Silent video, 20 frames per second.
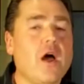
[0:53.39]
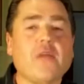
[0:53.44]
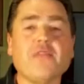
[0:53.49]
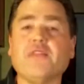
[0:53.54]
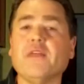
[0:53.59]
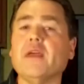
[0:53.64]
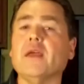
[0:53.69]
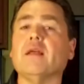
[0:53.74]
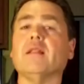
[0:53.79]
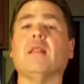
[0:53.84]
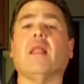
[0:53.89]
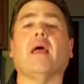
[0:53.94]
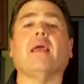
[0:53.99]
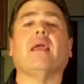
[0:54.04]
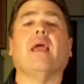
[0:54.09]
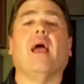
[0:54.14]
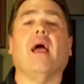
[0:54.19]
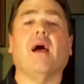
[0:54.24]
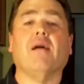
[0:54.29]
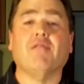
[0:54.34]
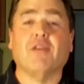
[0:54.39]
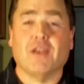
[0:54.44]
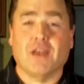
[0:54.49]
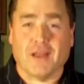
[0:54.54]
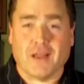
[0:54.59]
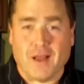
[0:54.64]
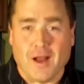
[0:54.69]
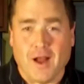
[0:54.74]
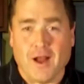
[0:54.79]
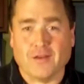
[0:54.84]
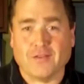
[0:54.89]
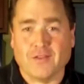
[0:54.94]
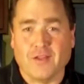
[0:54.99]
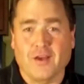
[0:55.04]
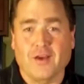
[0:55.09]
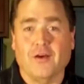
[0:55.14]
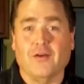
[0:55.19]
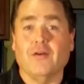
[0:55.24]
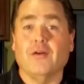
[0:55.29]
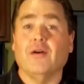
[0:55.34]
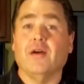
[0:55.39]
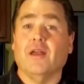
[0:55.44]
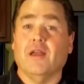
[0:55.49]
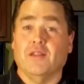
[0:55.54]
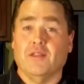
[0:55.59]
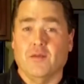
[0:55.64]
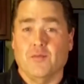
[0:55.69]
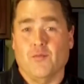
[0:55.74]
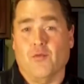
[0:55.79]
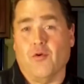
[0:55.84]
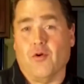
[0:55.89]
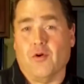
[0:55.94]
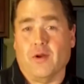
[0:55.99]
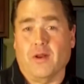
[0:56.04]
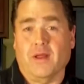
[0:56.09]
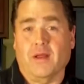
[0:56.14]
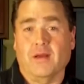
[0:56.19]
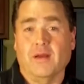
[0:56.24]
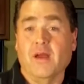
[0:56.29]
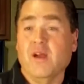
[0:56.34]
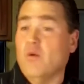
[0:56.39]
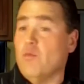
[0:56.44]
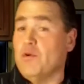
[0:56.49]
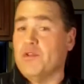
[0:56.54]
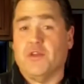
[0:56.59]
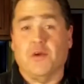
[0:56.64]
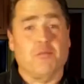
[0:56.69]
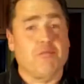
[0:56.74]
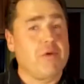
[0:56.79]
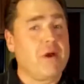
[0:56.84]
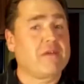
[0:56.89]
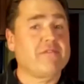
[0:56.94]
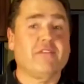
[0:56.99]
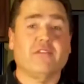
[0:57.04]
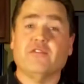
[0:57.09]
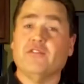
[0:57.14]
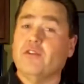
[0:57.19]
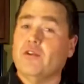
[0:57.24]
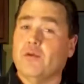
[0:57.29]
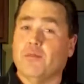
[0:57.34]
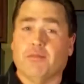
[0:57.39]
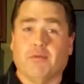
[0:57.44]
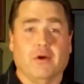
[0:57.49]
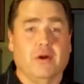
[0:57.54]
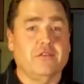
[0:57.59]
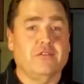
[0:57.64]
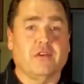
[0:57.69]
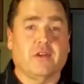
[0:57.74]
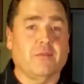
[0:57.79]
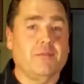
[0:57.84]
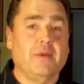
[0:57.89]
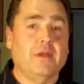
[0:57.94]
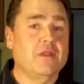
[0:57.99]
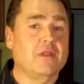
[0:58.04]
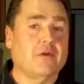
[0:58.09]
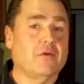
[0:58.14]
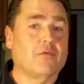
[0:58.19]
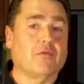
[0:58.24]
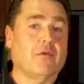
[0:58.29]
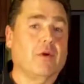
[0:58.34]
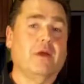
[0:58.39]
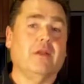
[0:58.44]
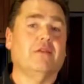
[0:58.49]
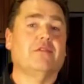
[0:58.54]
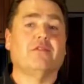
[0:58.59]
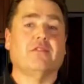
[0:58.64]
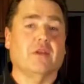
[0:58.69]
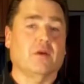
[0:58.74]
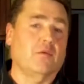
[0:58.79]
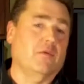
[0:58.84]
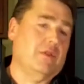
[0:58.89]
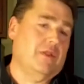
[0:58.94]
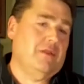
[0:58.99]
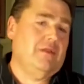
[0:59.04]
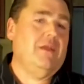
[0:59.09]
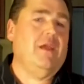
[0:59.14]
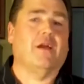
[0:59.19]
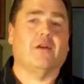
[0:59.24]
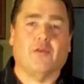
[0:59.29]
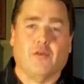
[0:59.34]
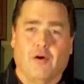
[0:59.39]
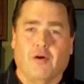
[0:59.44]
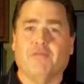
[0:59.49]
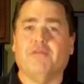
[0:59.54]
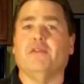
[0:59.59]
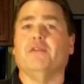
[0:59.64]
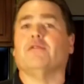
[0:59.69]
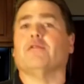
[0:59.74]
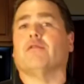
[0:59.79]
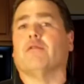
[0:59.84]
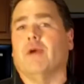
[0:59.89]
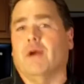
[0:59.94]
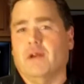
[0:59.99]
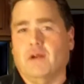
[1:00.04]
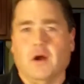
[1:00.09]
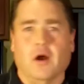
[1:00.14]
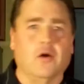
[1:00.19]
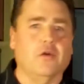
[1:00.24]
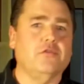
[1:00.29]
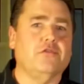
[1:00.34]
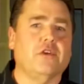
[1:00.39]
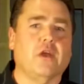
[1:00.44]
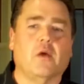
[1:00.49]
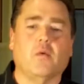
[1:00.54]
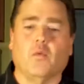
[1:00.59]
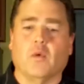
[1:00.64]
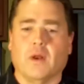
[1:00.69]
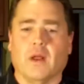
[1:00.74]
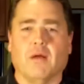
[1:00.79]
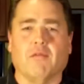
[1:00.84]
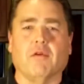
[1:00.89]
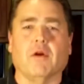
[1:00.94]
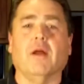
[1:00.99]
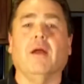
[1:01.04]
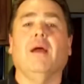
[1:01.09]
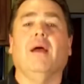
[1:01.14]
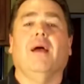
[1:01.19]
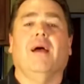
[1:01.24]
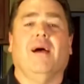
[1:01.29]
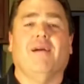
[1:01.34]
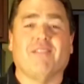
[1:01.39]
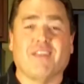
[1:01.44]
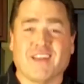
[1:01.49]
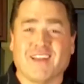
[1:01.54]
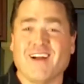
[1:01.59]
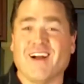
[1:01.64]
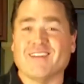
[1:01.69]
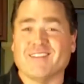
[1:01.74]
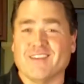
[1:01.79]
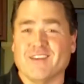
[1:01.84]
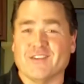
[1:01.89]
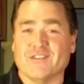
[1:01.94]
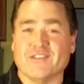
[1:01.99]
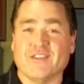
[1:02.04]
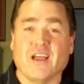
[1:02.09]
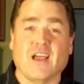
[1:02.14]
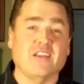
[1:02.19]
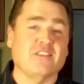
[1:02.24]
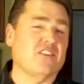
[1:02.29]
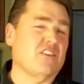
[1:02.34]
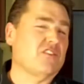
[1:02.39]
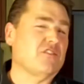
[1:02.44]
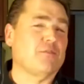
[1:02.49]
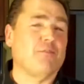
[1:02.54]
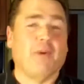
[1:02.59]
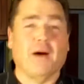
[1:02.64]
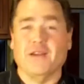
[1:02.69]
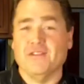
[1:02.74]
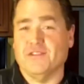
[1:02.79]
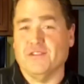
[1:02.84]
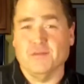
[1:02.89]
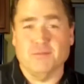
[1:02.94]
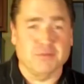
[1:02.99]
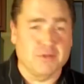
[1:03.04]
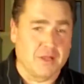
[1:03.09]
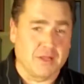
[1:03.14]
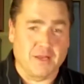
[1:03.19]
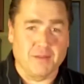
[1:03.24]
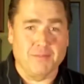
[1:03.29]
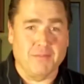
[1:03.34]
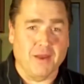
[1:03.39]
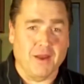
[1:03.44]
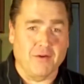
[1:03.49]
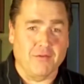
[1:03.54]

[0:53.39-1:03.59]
Nothing like having a cocktail in the morning with your breakfast or your brunch. It can be the greatest thing with it. Yeah, coffee's great, OJ, whatever. Having a cocktail's nice. A spicy Bloody